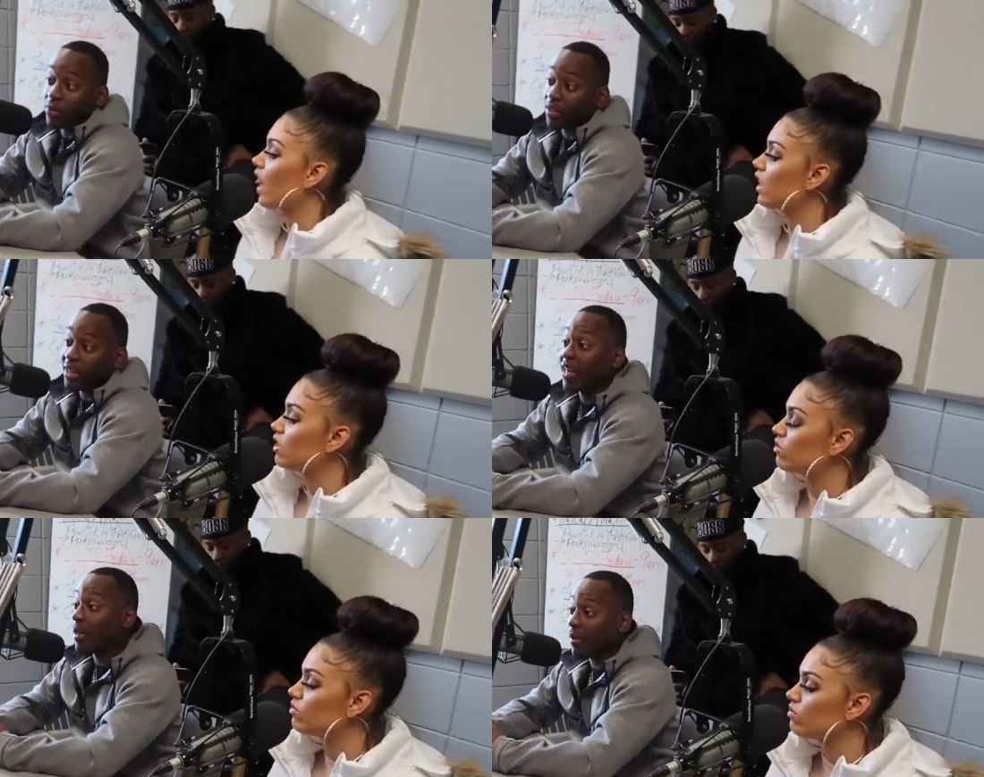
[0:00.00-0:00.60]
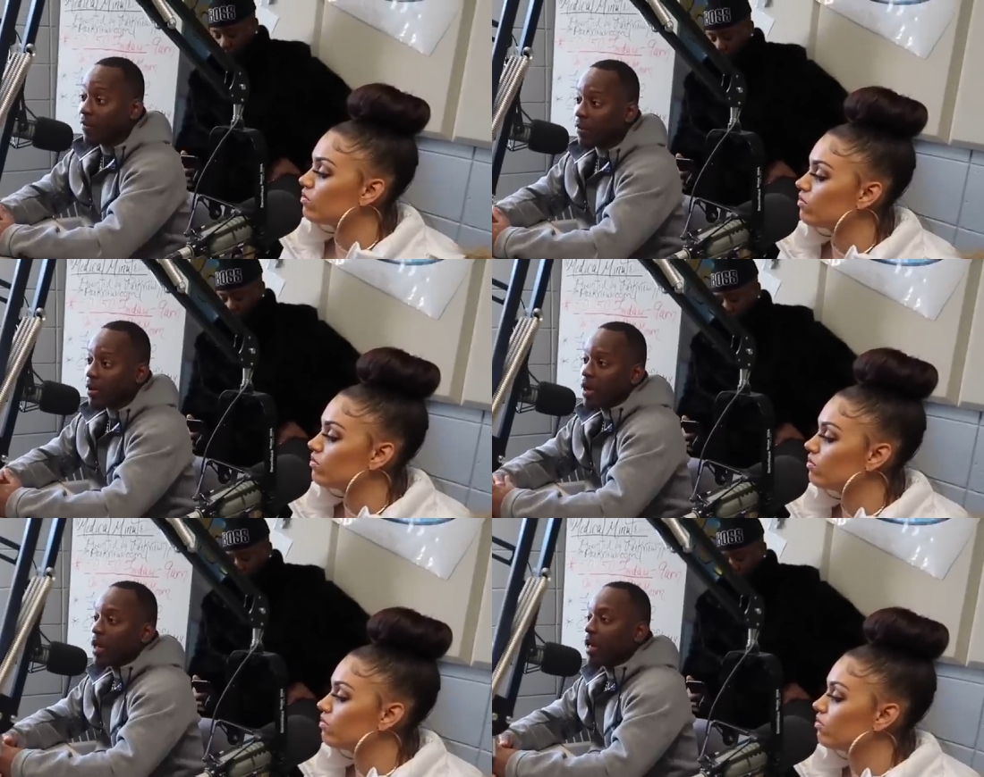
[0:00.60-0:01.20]
Speaker 1: really did
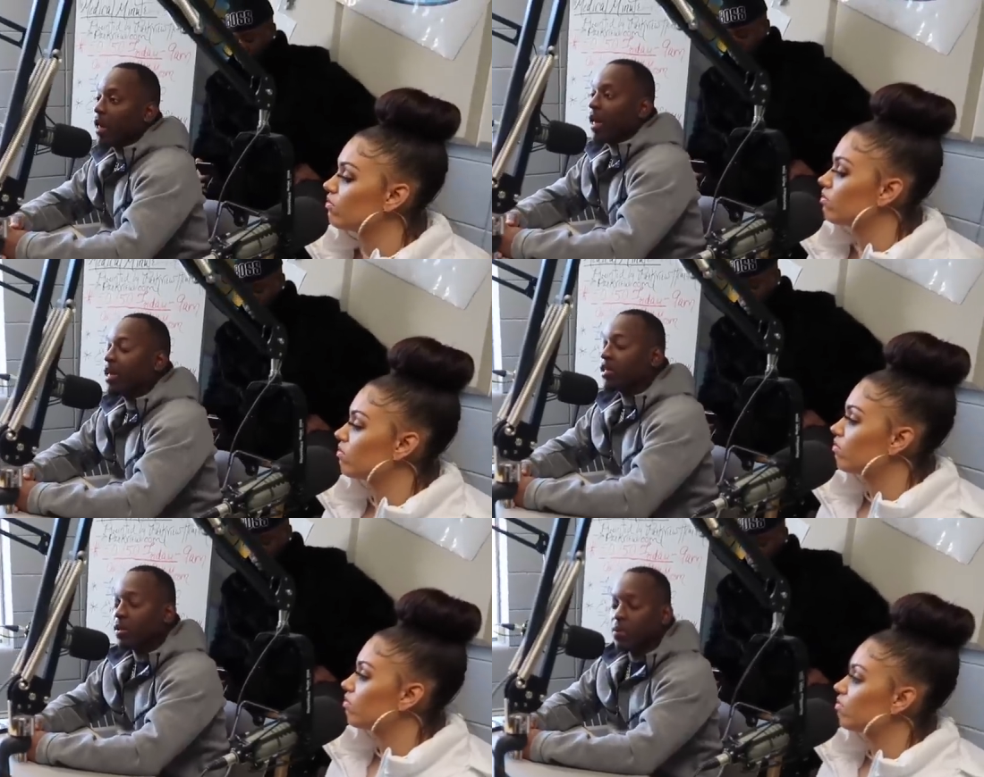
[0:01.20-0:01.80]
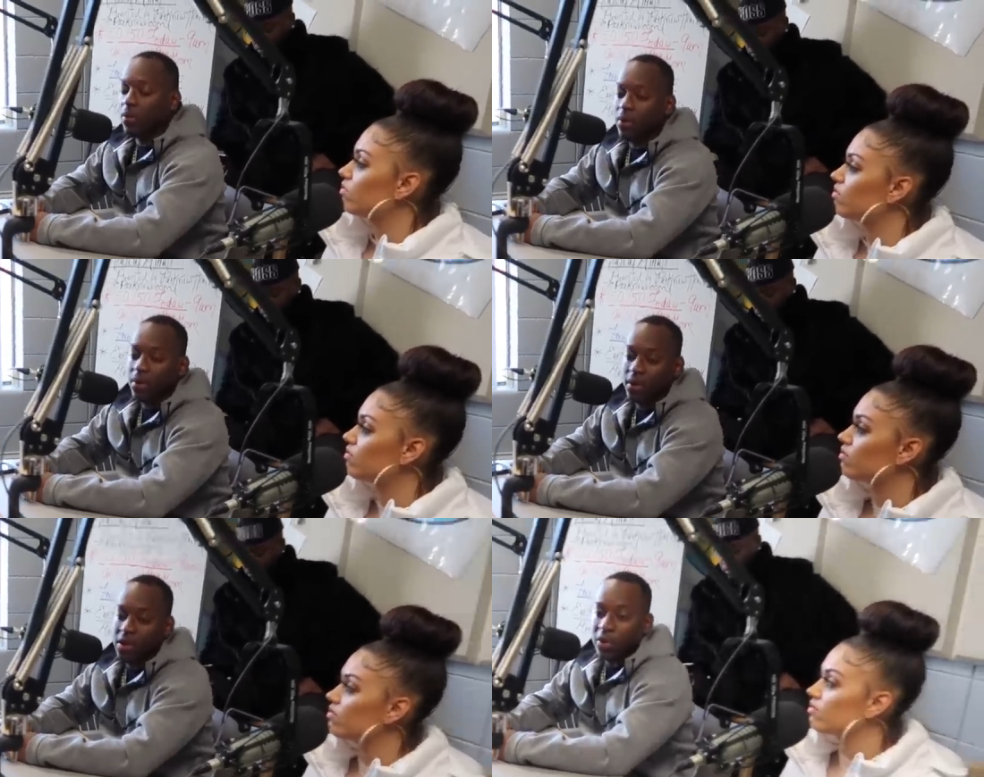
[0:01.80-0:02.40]
before. And so,
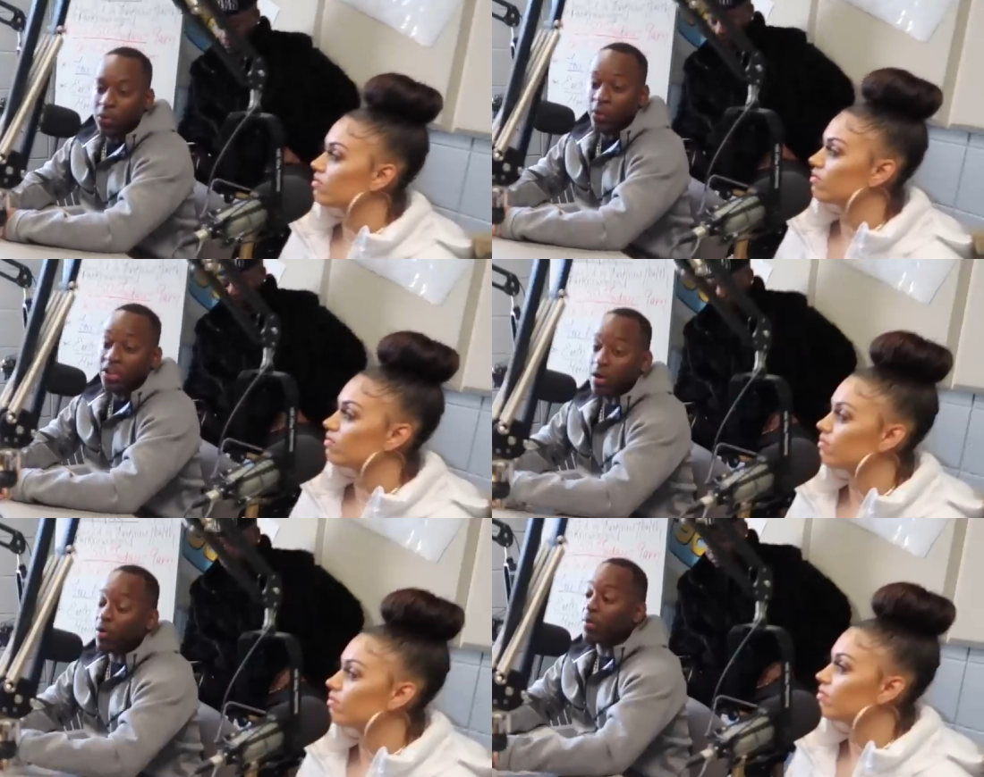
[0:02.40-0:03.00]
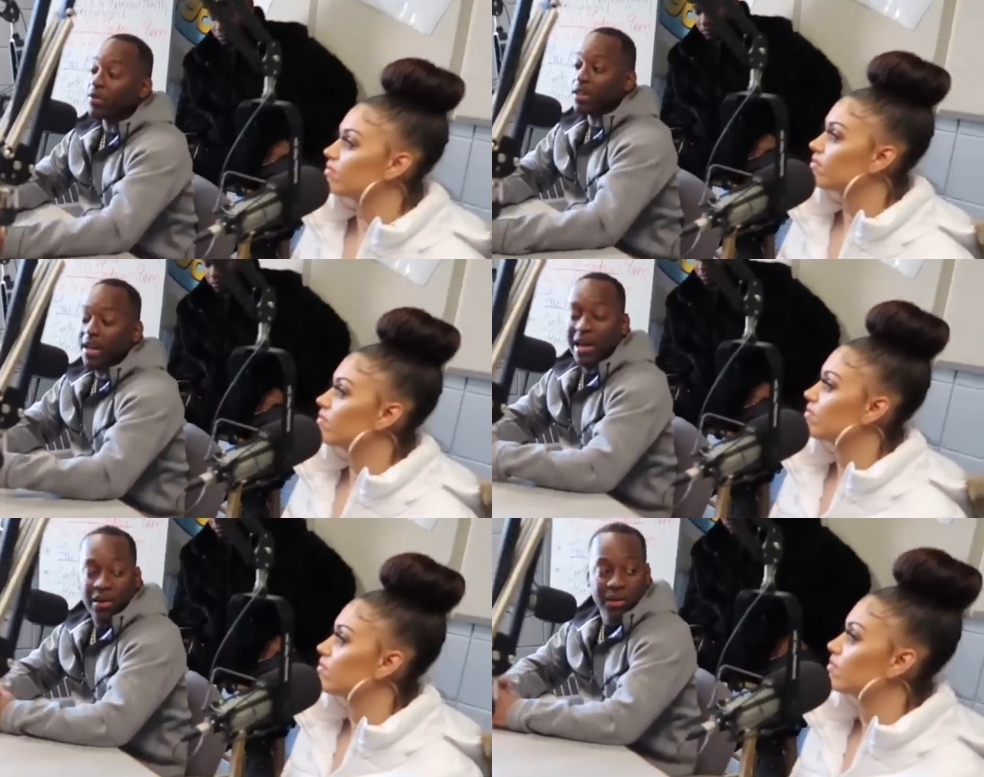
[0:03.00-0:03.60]
you know, we start doing music
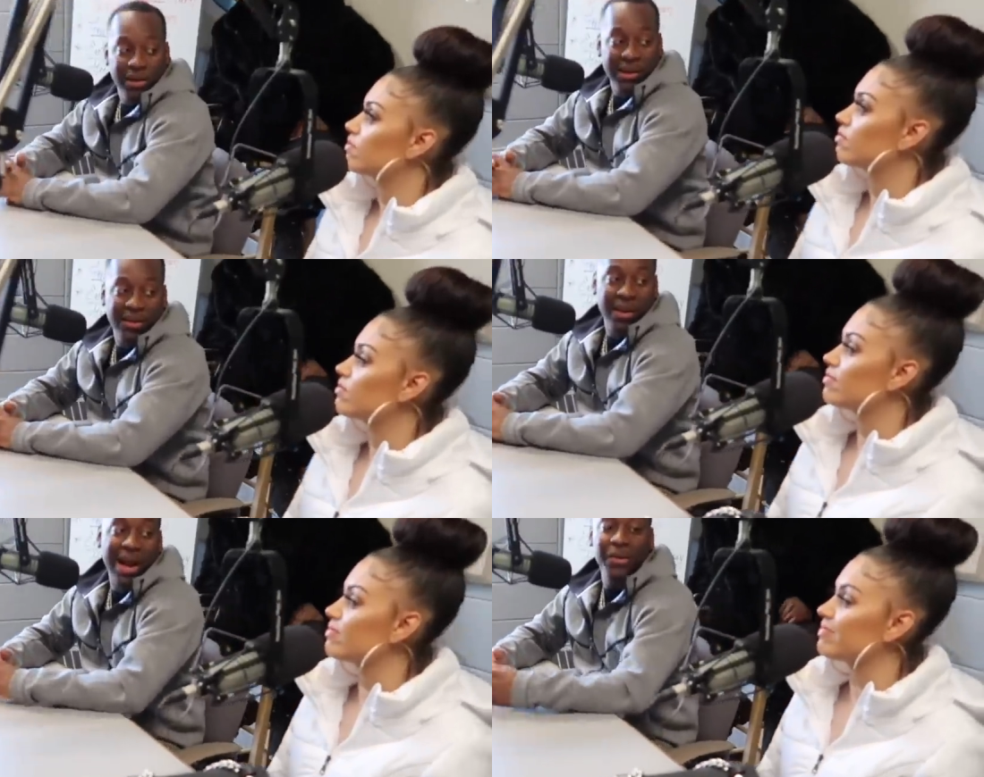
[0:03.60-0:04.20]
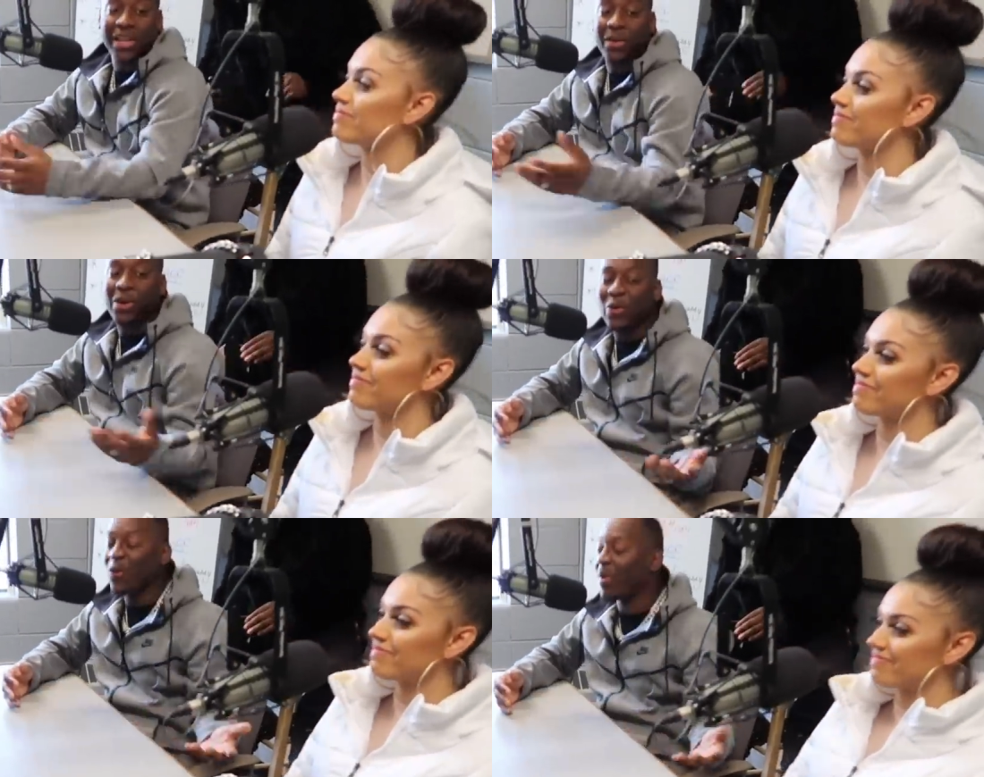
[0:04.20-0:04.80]
now. You know, I was able
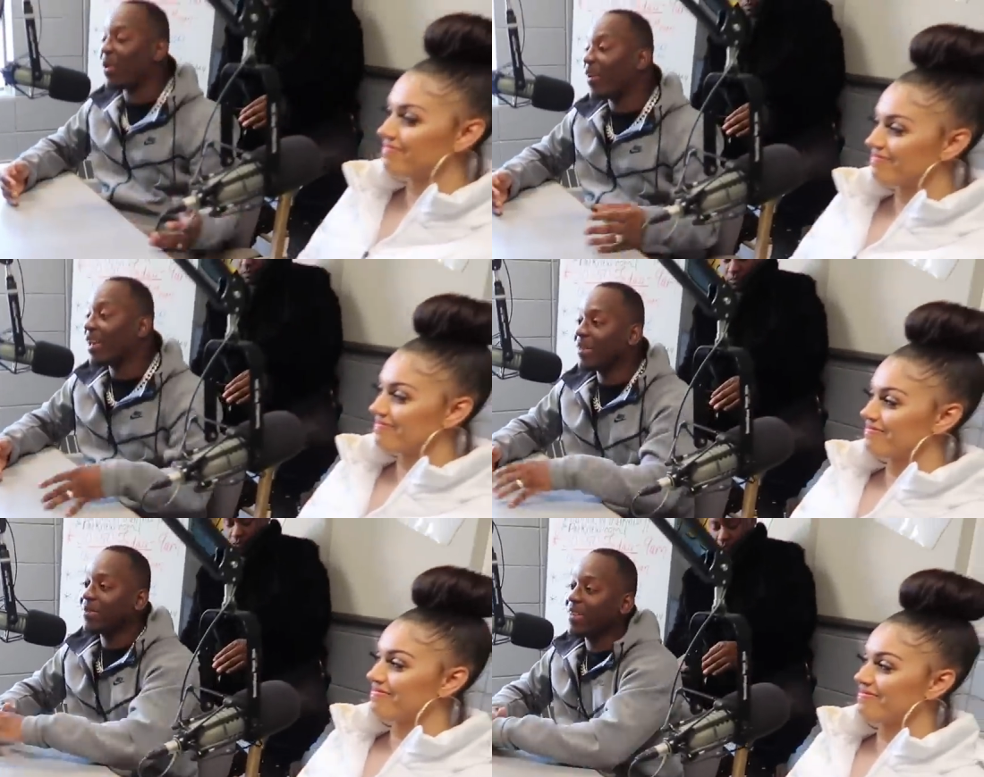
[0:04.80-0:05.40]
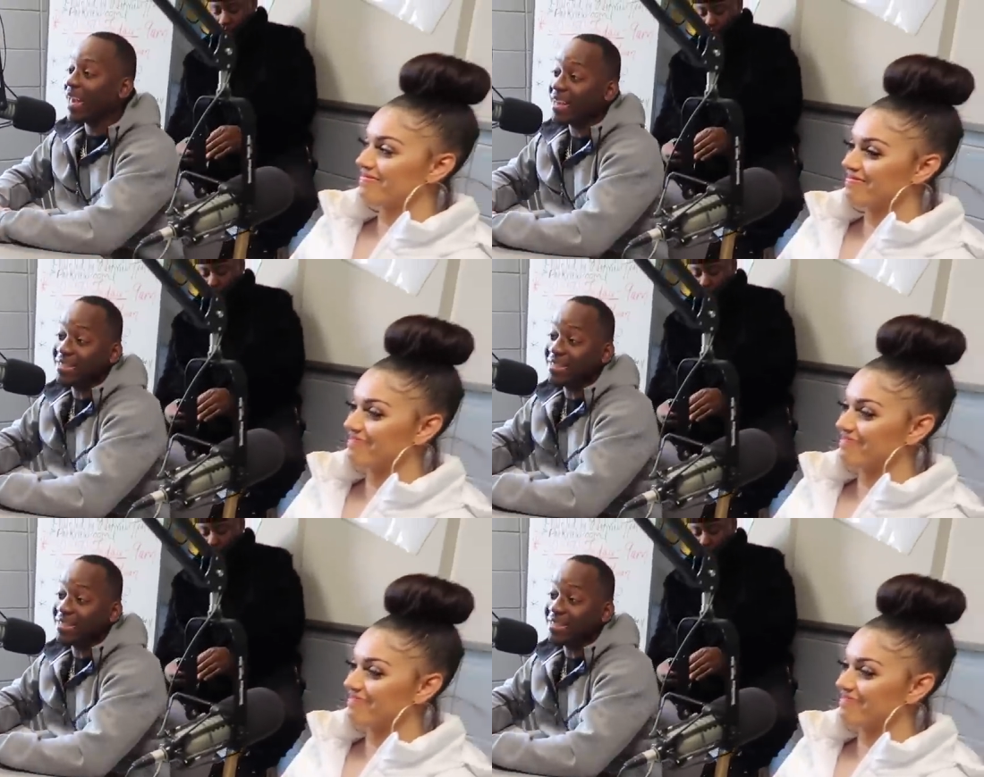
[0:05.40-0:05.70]
to do it with my wife, and